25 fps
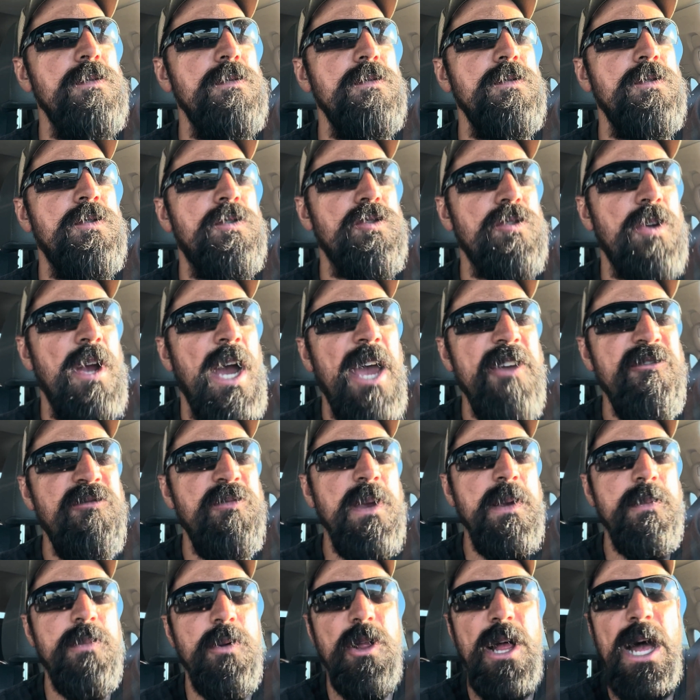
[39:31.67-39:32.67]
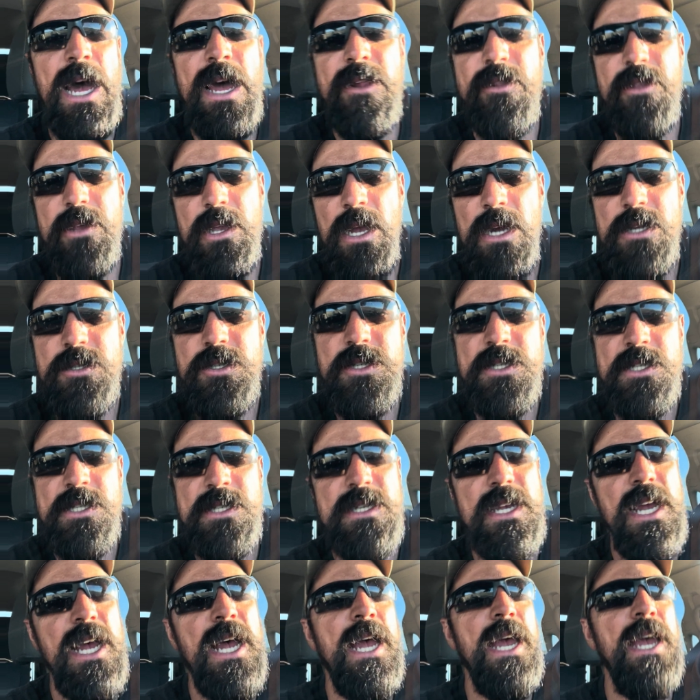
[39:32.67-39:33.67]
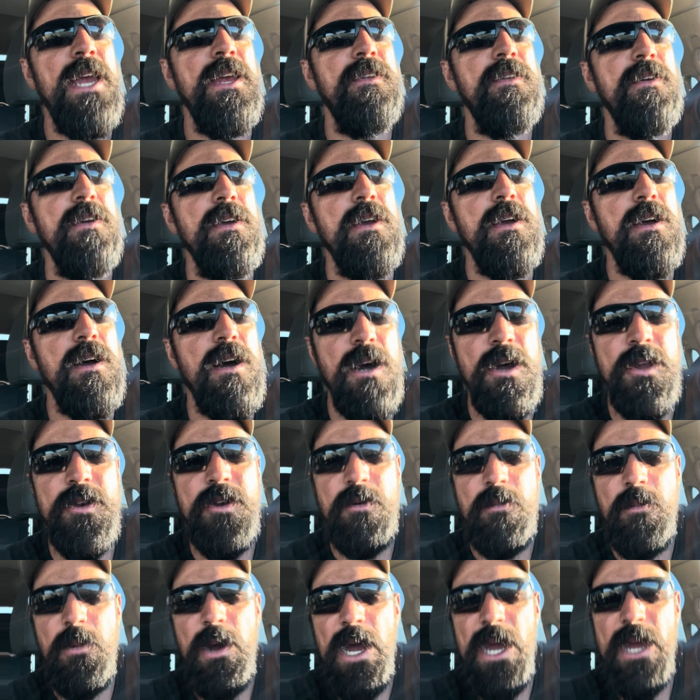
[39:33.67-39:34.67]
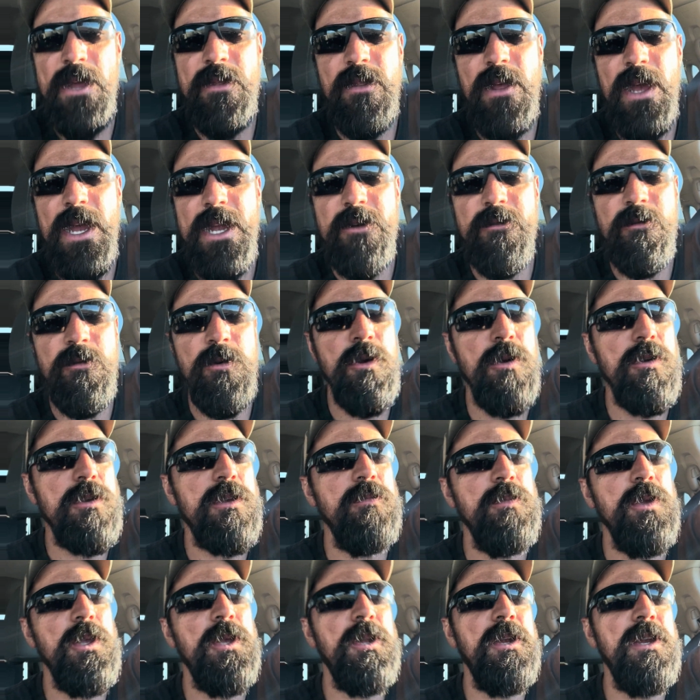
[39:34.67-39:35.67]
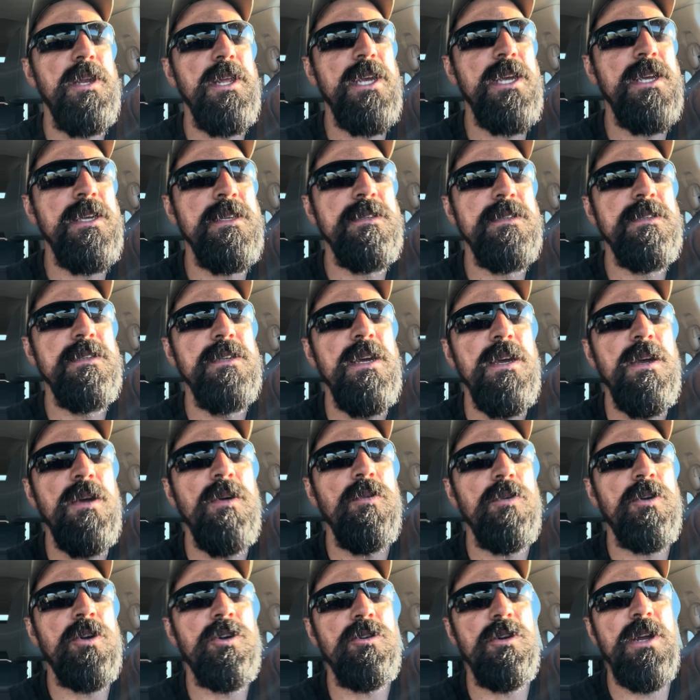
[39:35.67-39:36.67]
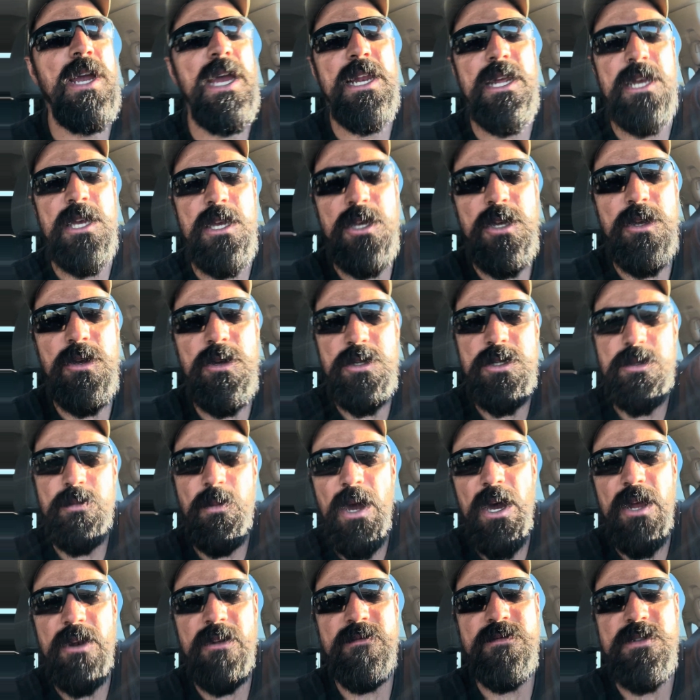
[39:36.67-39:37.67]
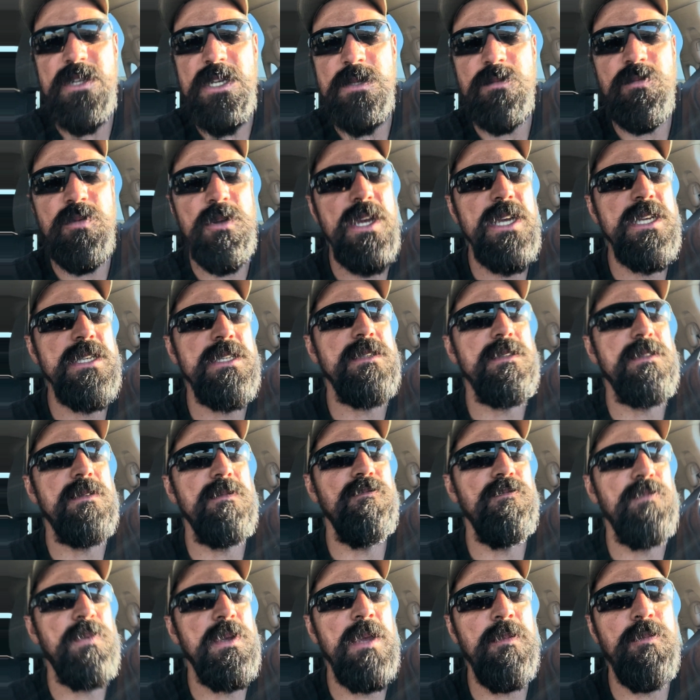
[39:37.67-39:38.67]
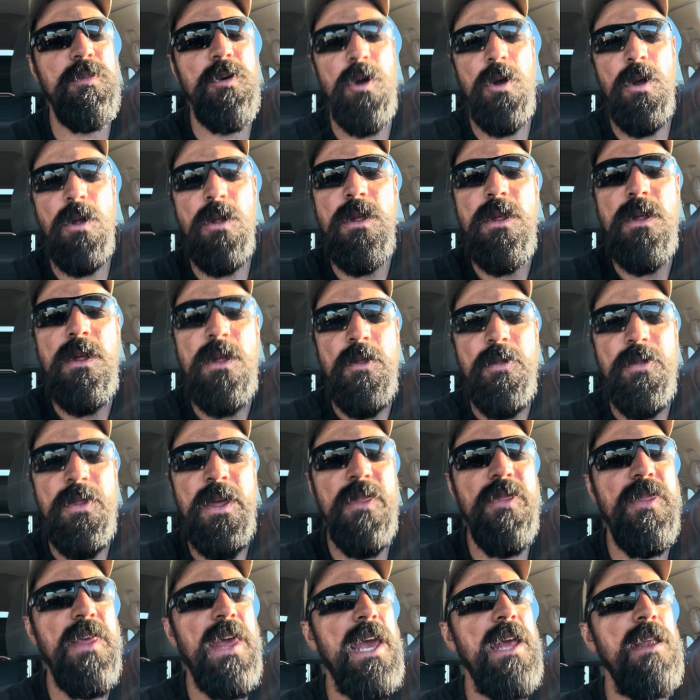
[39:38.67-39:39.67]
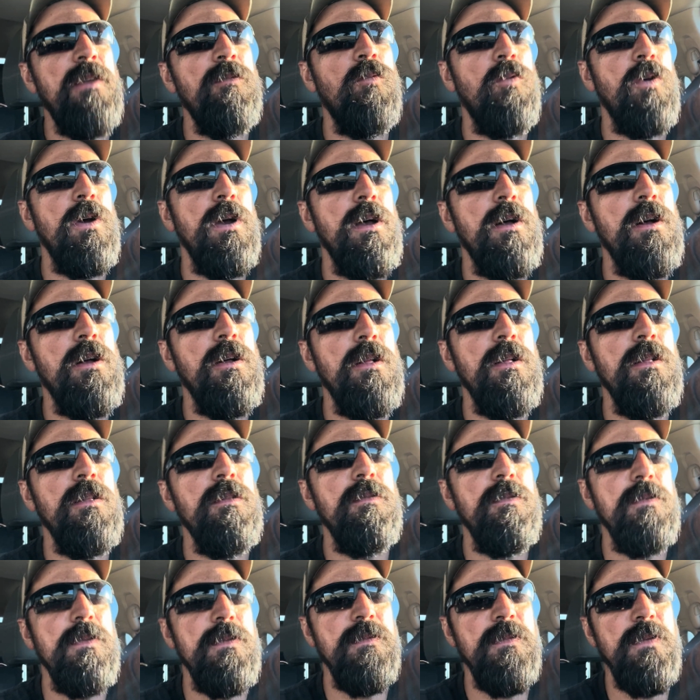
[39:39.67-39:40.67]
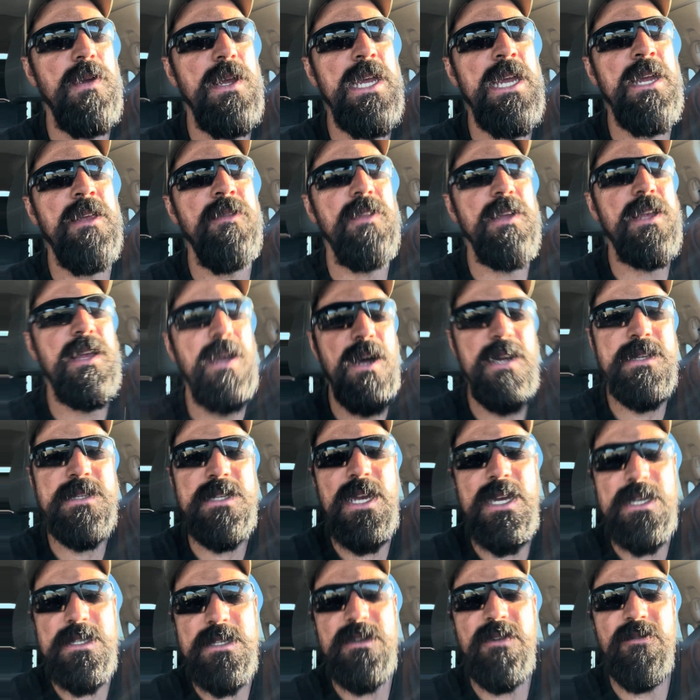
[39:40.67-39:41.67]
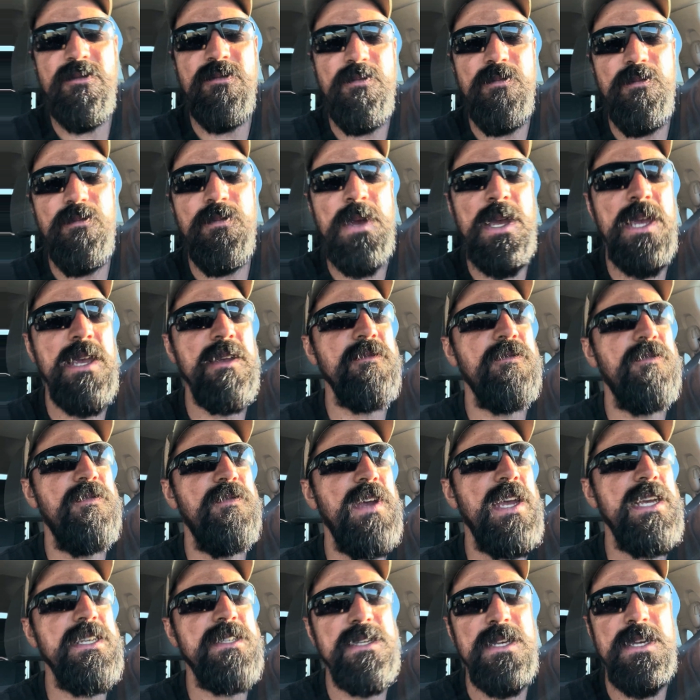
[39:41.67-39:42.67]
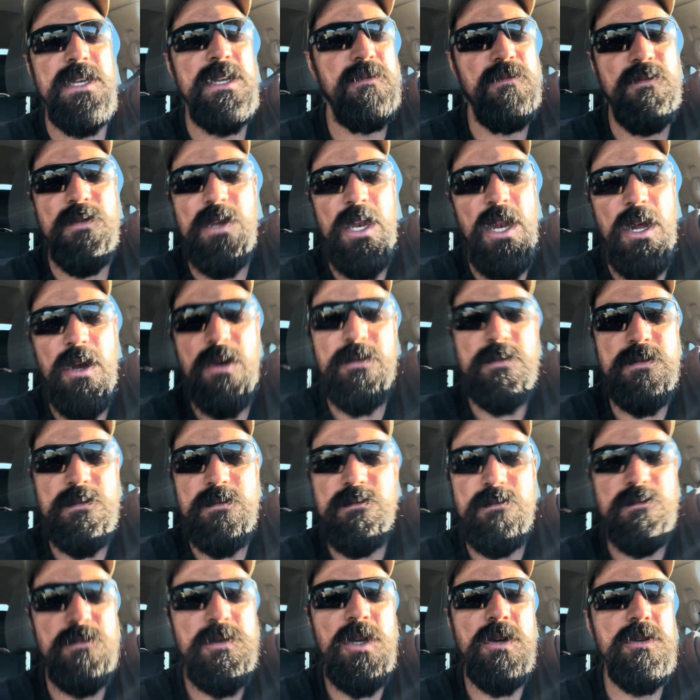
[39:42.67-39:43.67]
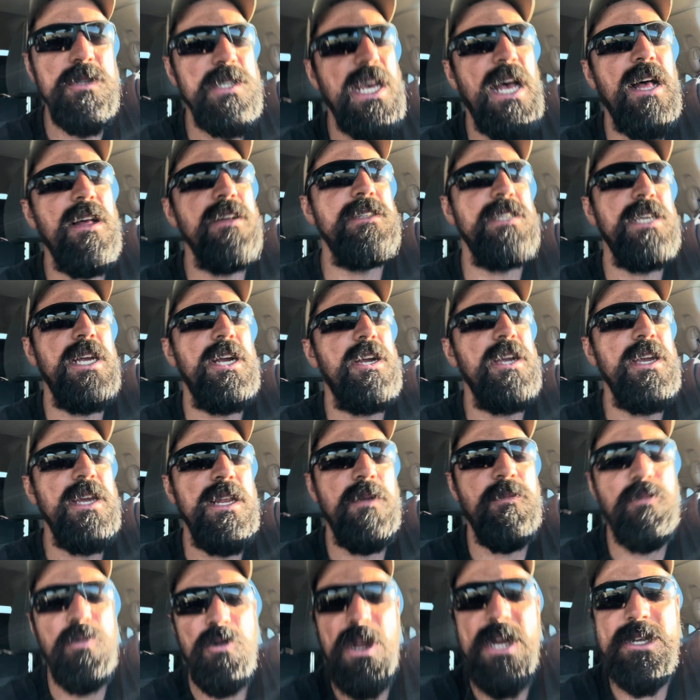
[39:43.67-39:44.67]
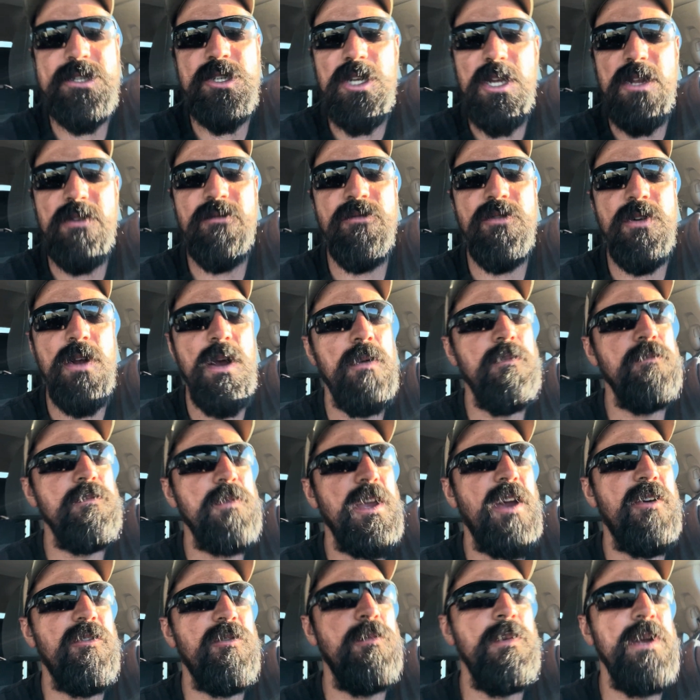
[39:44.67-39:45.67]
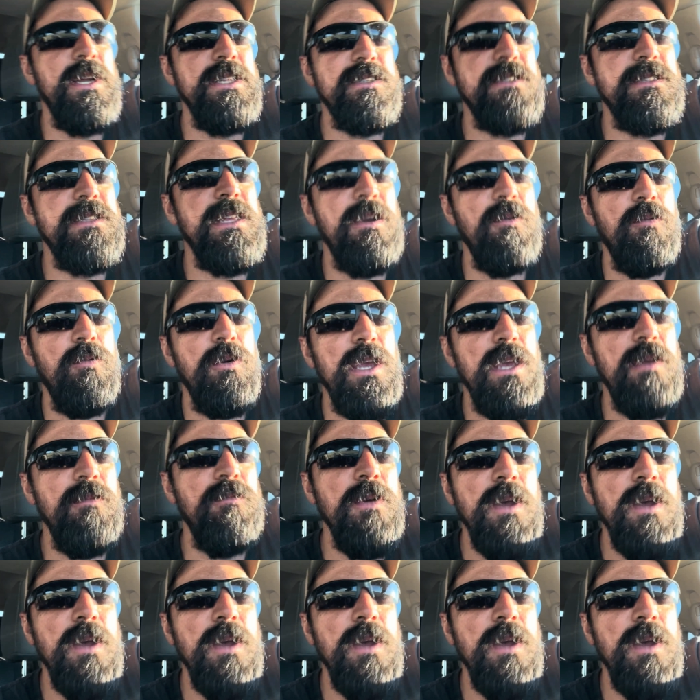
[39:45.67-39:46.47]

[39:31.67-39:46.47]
drive people out of the countryside, undermine rural communities, create a huge amount of displaced people that then will, in the context of facing totalitarian oppression from governments that we